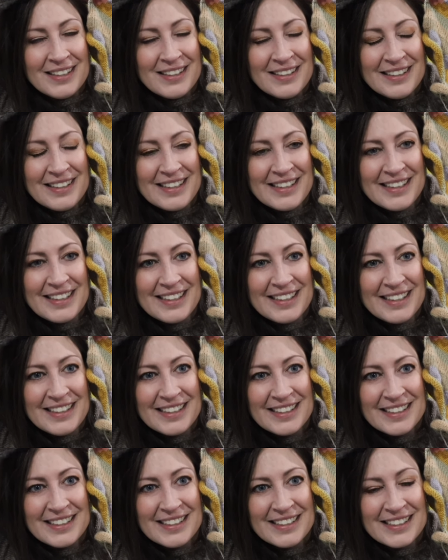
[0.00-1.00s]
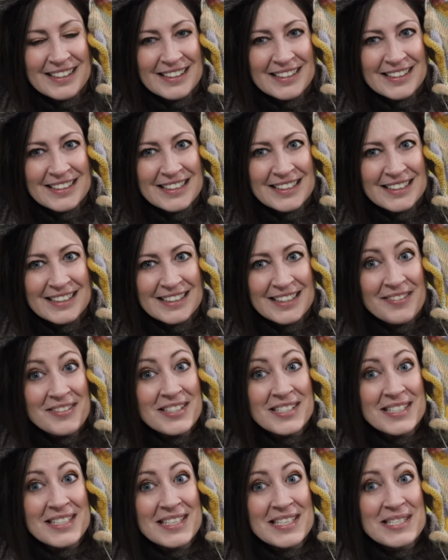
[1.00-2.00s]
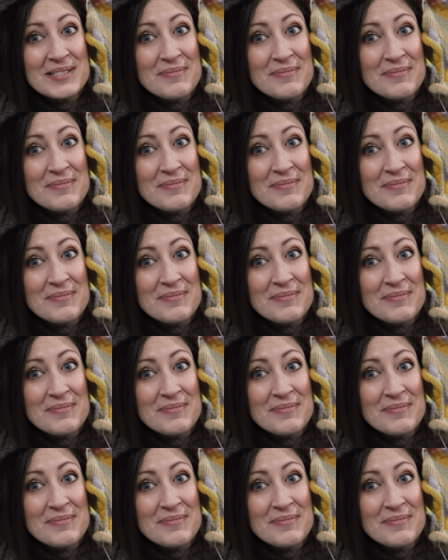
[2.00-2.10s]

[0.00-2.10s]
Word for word: Ah. Just get a